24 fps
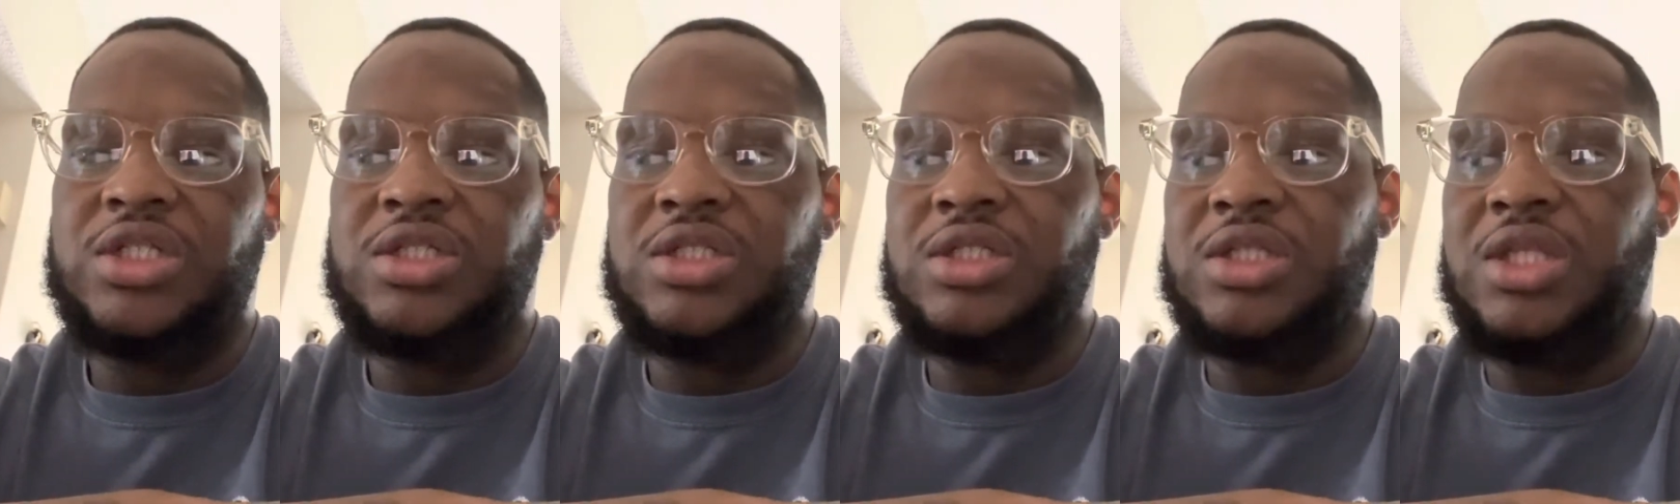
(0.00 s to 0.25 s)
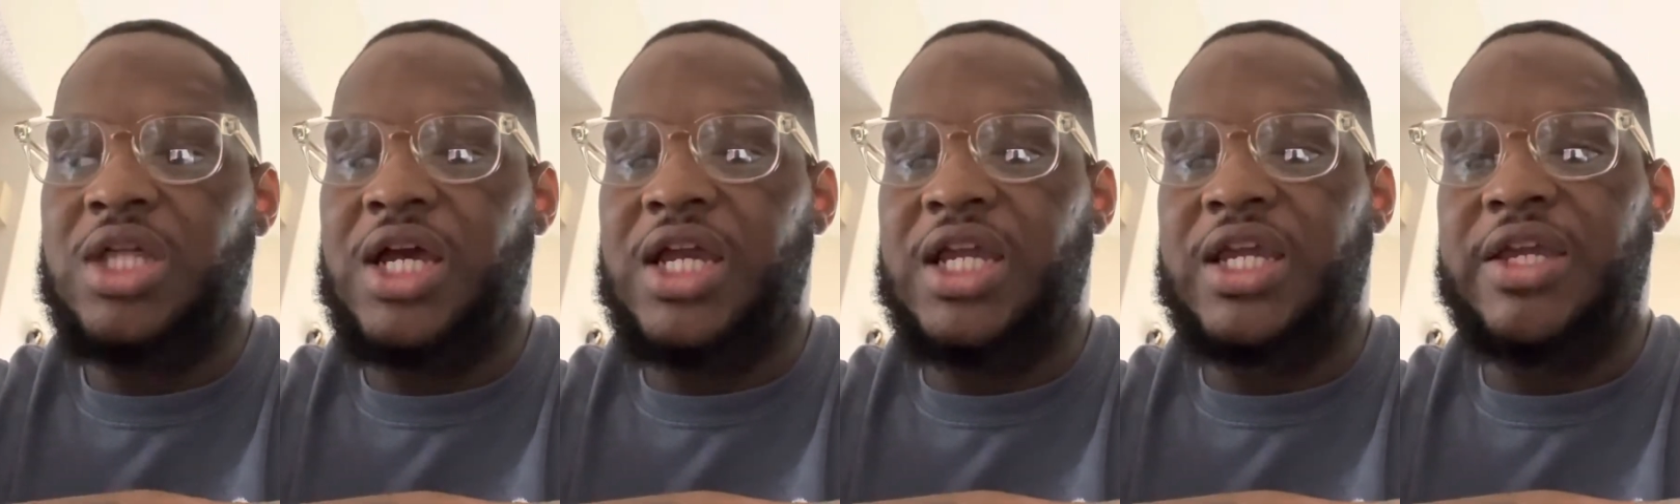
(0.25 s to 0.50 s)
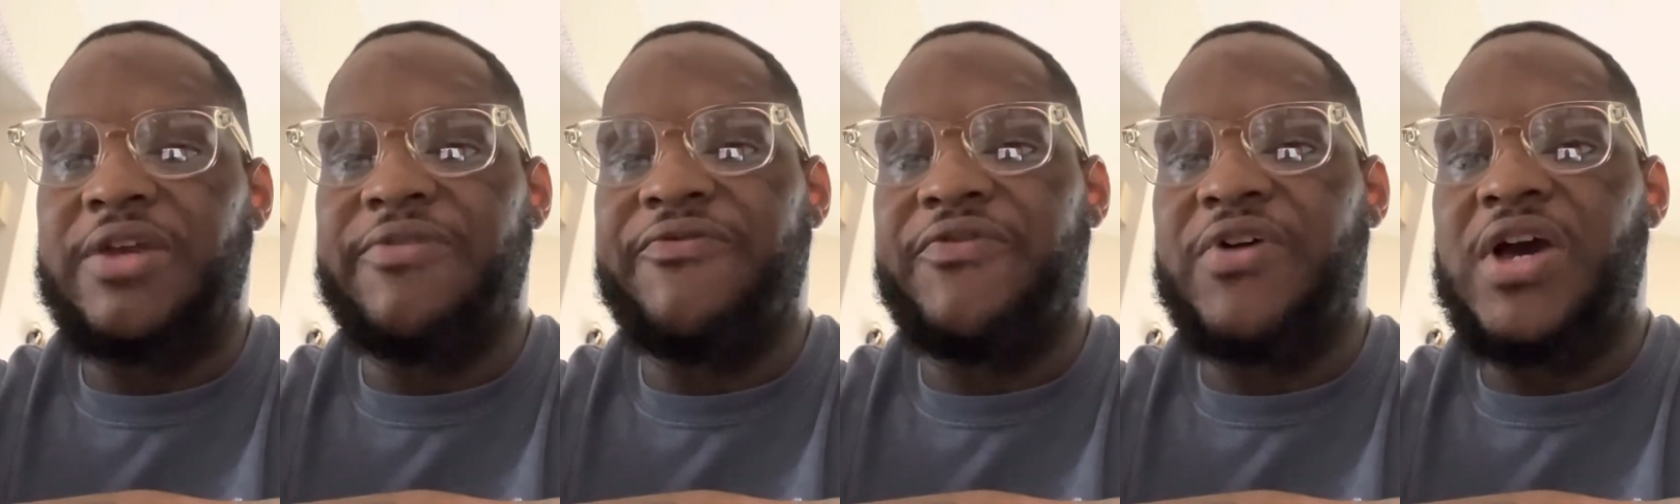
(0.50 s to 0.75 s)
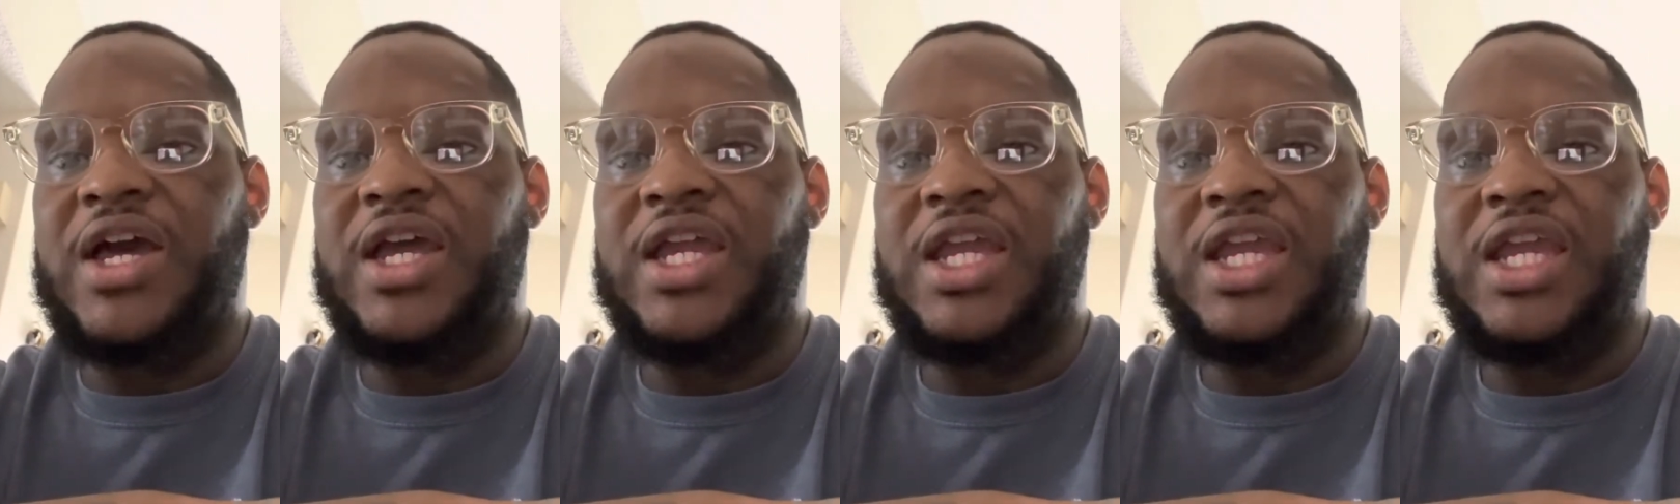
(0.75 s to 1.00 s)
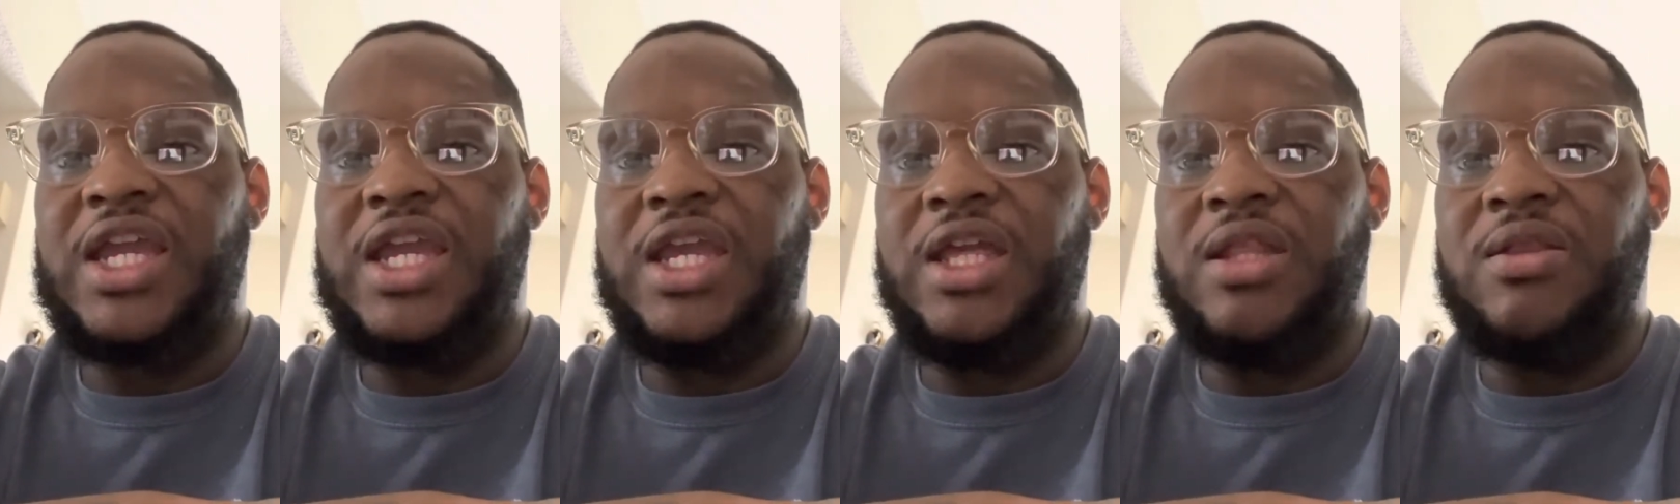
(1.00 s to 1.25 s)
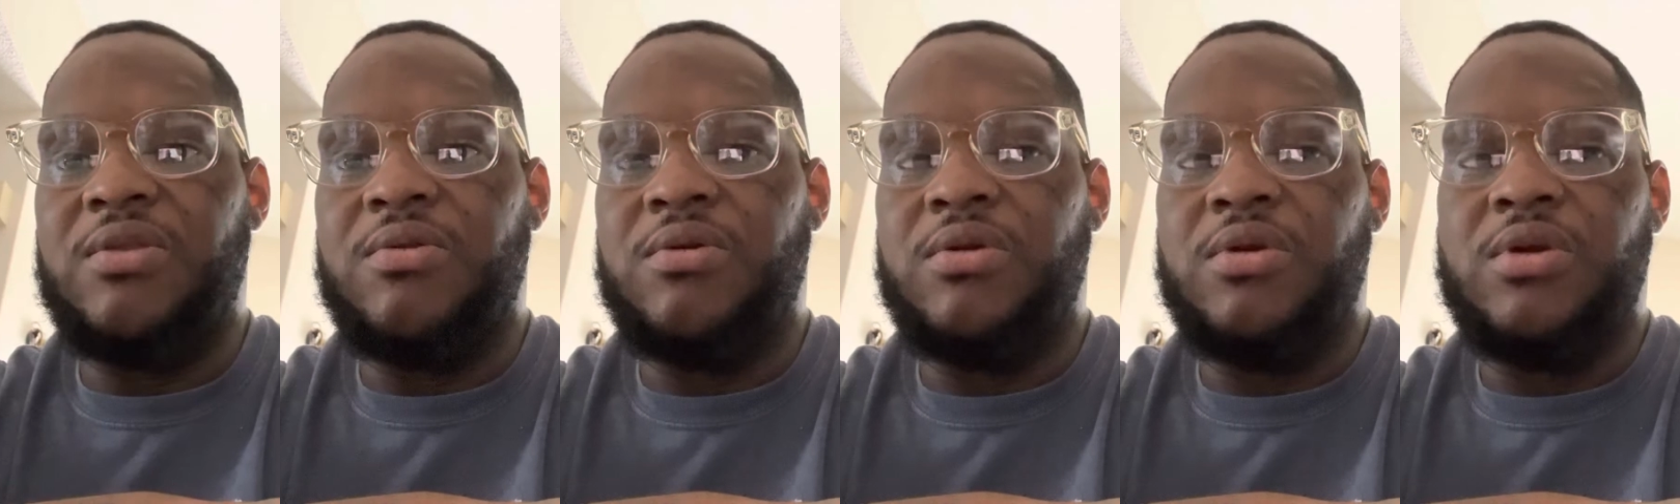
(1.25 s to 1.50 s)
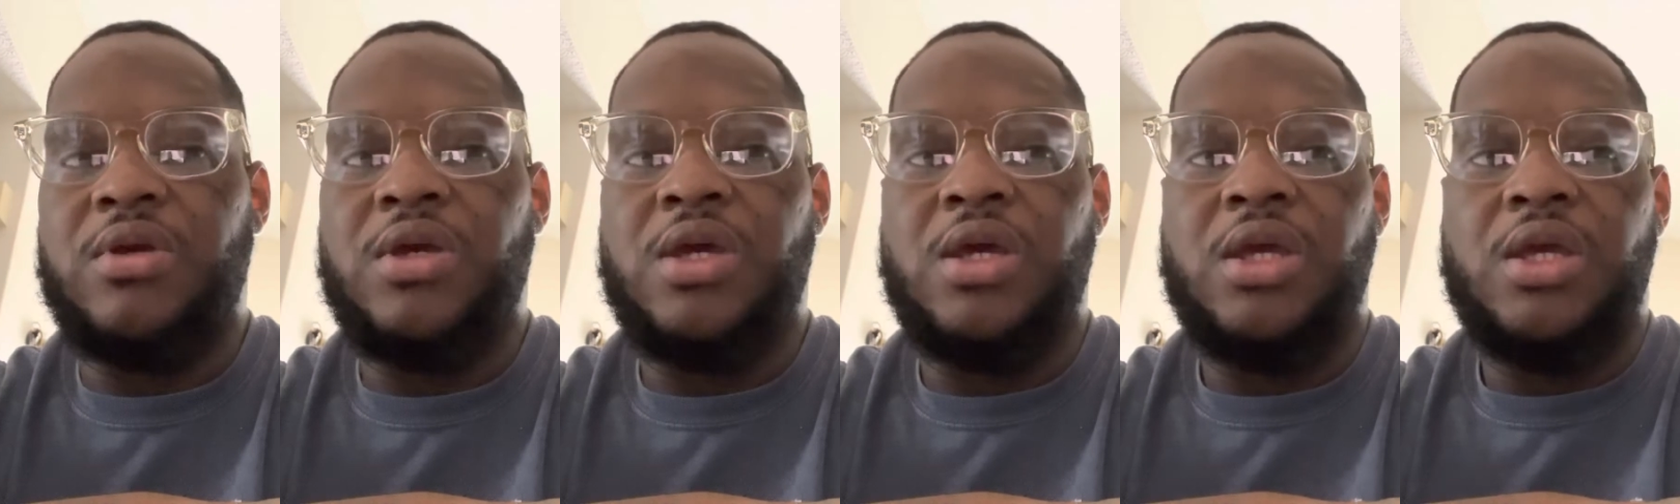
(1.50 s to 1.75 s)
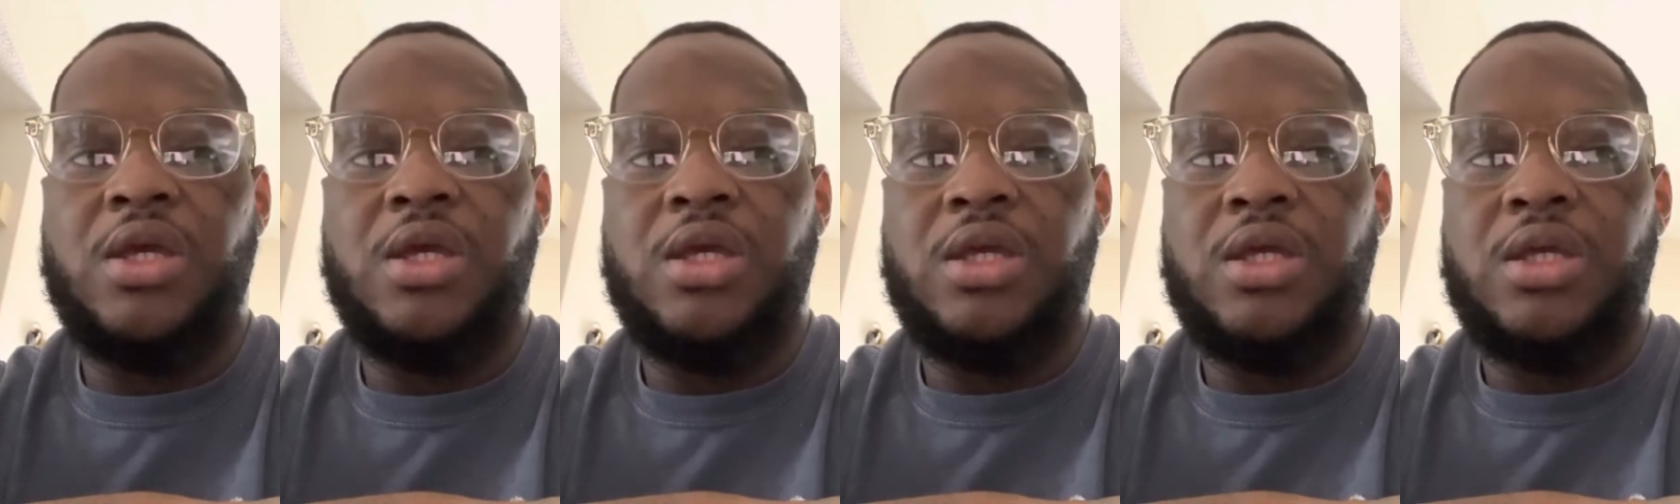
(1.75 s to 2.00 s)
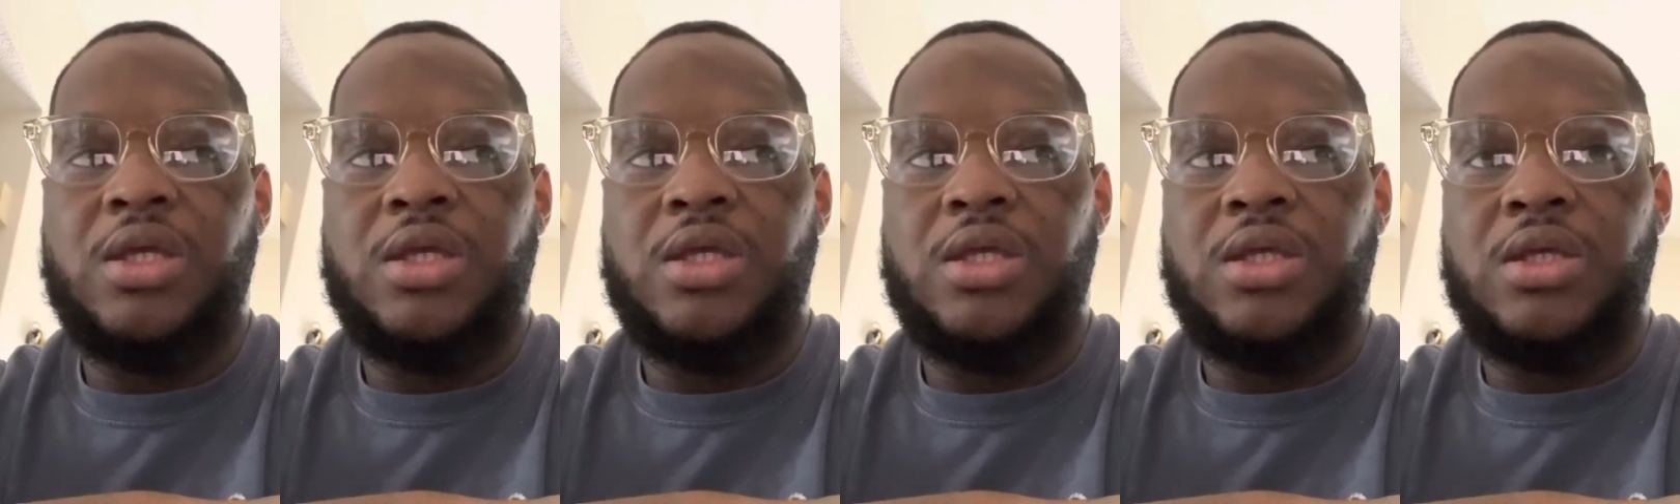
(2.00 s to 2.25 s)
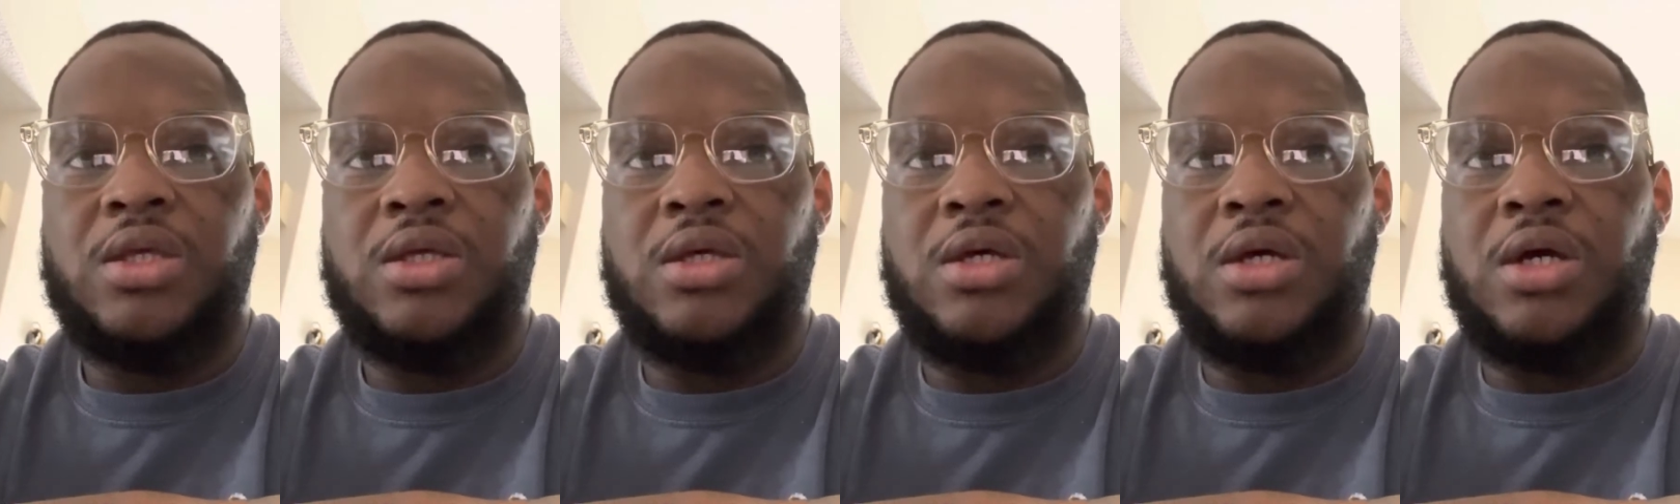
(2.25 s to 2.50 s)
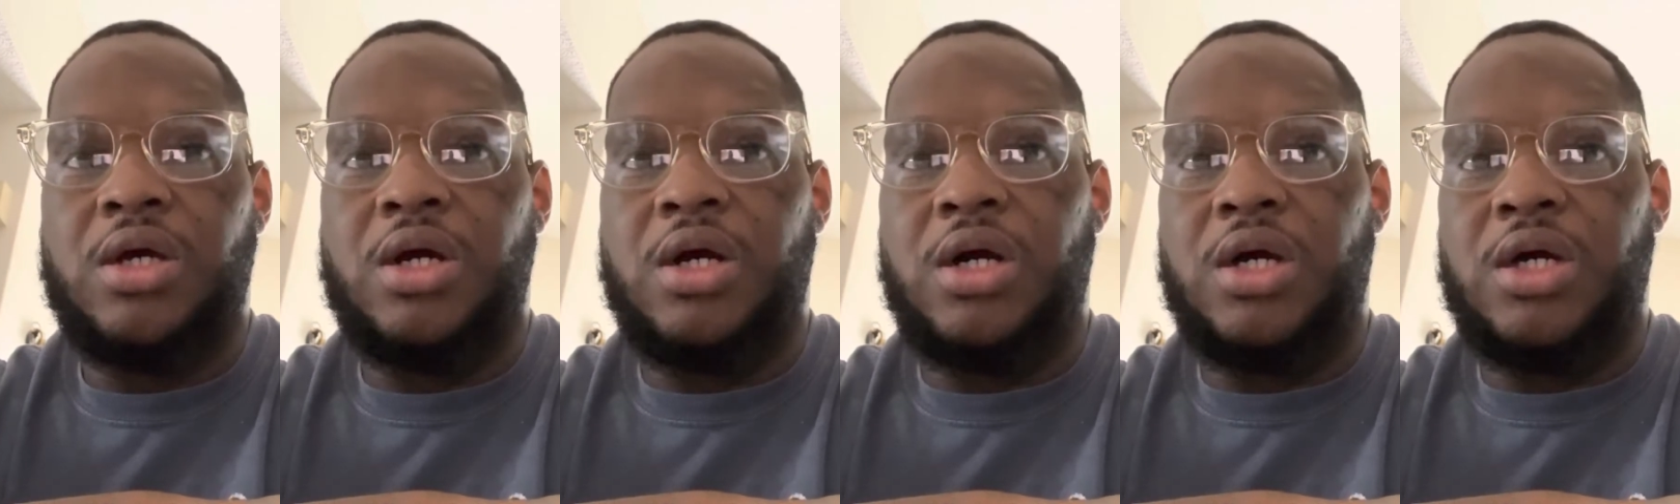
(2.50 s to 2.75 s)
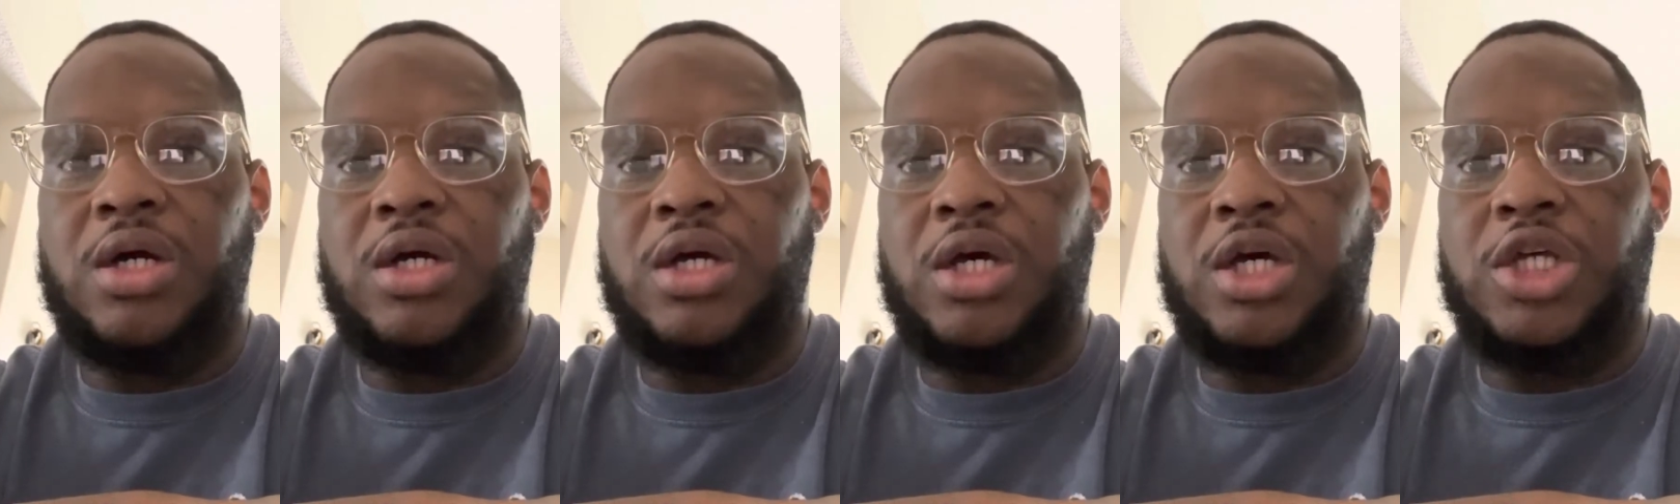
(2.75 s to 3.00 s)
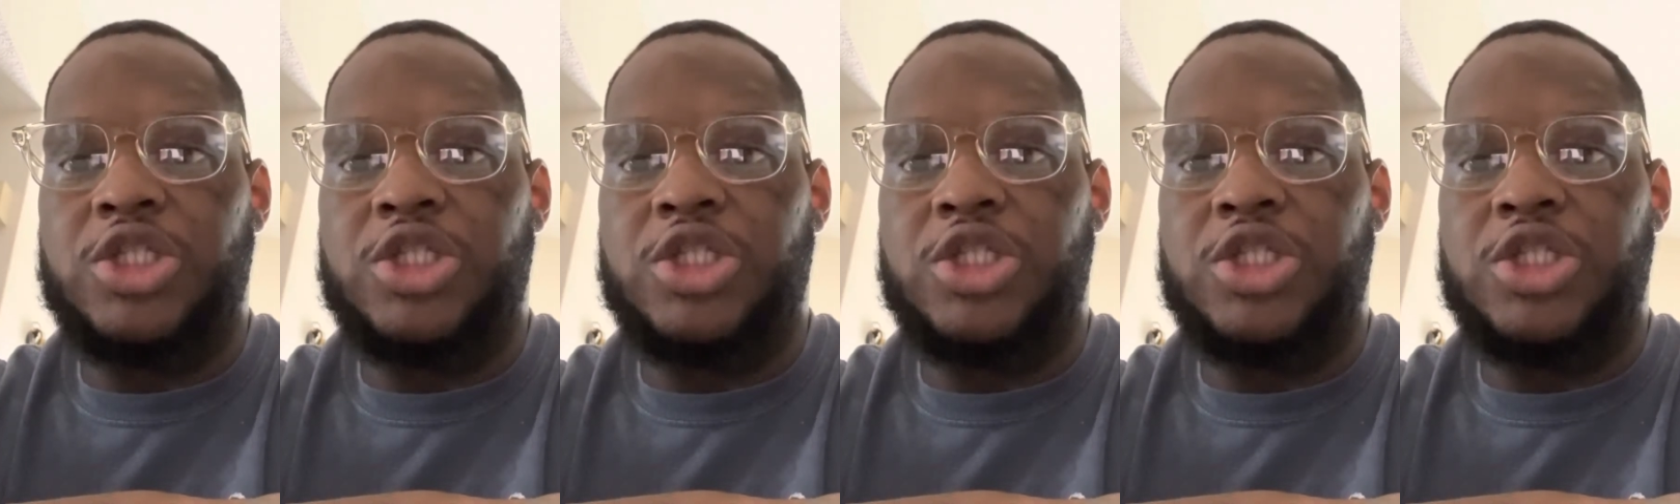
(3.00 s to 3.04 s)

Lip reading: Like if I eat a